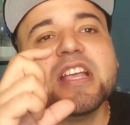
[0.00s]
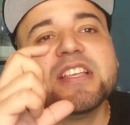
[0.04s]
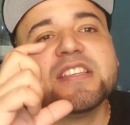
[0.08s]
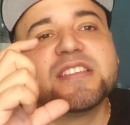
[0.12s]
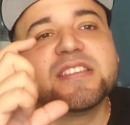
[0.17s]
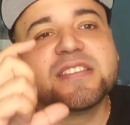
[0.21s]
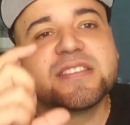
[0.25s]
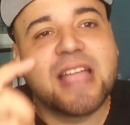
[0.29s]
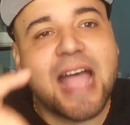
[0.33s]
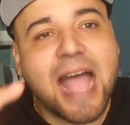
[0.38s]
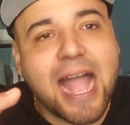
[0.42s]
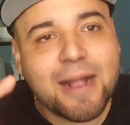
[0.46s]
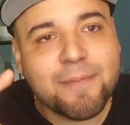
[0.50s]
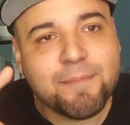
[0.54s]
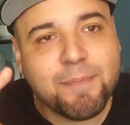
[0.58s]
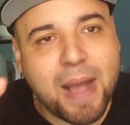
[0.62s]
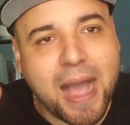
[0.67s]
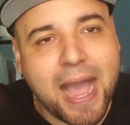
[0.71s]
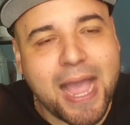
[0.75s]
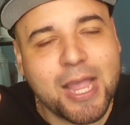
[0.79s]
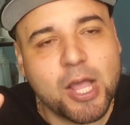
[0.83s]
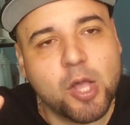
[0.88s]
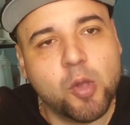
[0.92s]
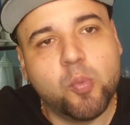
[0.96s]

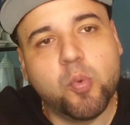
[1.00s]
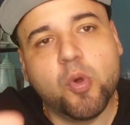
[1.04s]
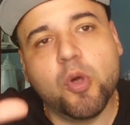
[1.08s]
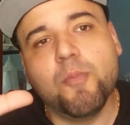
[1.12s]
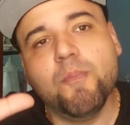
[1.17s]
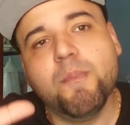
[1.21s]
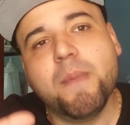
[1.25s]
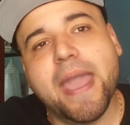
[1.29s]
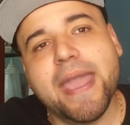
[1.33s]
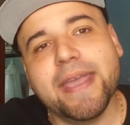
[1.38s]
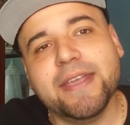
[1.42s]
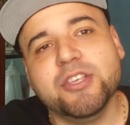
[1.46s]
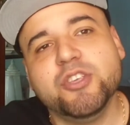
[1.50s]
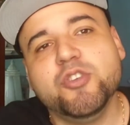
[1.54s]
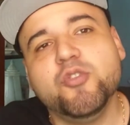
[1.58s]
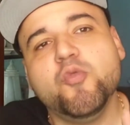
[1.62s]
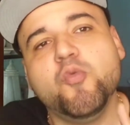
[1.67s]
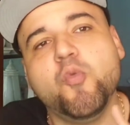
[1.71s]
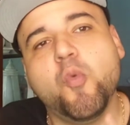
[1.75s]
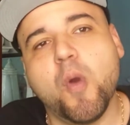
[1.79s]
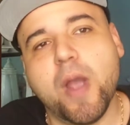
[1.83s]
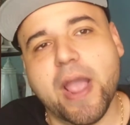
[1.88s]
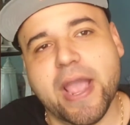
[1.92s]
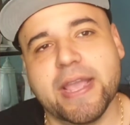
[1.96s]
Stockpile will make you
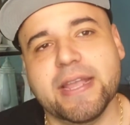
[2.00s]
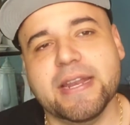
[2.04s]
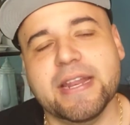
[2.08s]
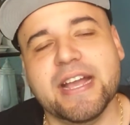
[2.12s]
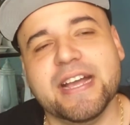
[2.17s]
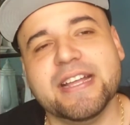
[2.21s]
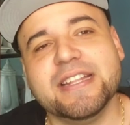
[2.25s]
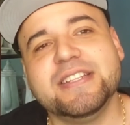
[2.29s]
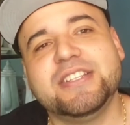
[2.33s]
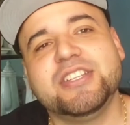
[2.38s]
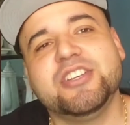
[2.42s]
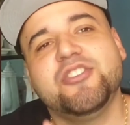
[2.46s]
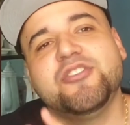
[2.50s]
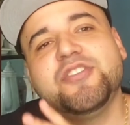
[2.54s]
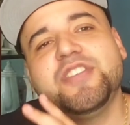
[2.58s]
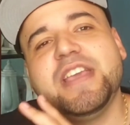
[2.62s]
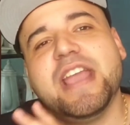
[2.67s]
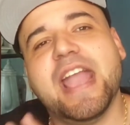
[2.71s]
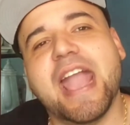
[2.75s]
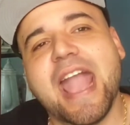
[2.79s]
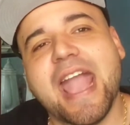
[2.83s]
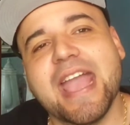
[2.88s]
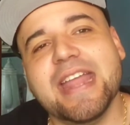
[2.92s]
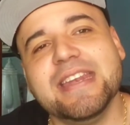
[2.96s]
wait until
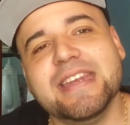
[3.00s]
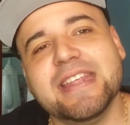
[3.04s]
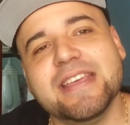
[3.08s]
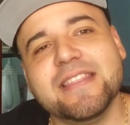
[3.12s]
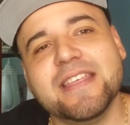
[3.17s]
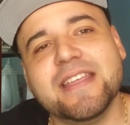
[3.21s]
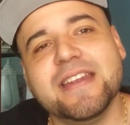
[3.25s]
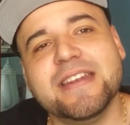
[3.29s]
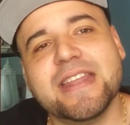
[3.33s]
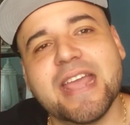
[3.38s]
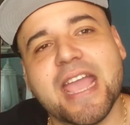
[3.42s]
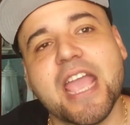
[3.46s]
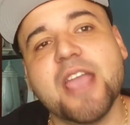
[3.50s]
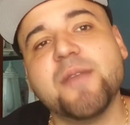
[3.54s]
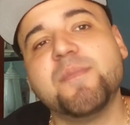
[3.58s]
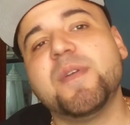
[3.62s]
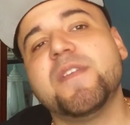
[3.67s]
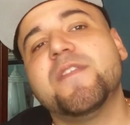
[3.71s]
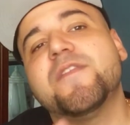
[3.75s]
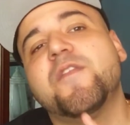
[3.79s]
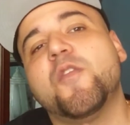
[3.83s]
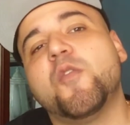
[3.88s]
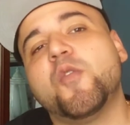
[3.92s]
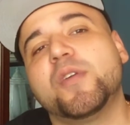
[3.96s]
the end of the day
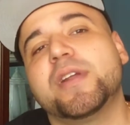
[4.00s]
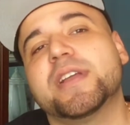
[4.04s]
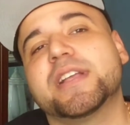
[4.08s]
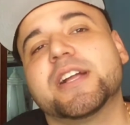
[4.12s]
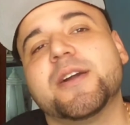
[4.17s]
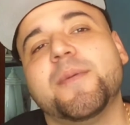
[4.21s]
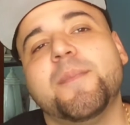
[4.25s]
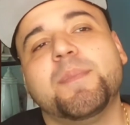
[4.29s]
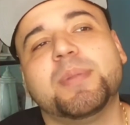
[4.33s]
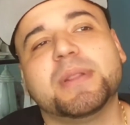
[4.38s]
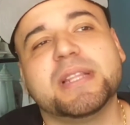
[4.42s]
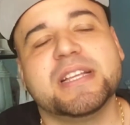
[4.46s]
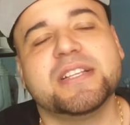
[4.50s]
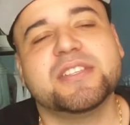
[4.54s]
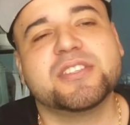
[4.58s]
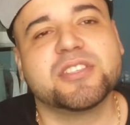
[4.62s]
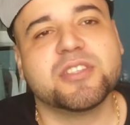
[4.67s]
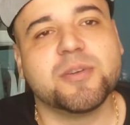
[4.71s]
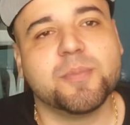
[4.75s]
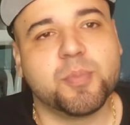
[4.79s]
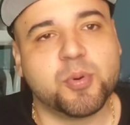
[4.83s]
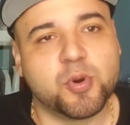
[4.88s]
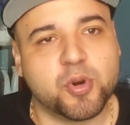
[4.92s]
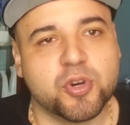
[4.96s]
before it completes
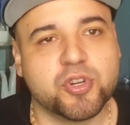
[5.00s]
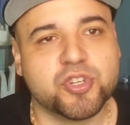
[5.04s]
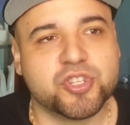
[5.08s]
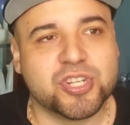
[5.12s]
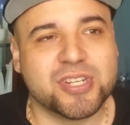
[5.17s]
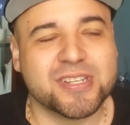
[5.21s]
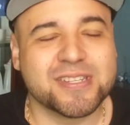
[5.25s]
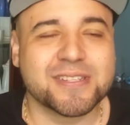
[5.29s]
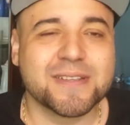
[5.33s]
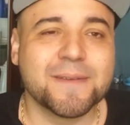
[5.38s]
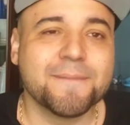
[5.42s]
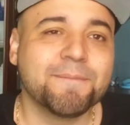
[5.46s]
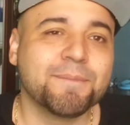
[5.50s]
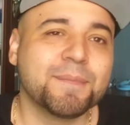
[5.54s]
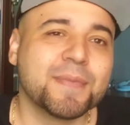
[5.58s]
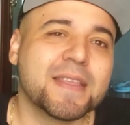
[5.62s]
the purchase.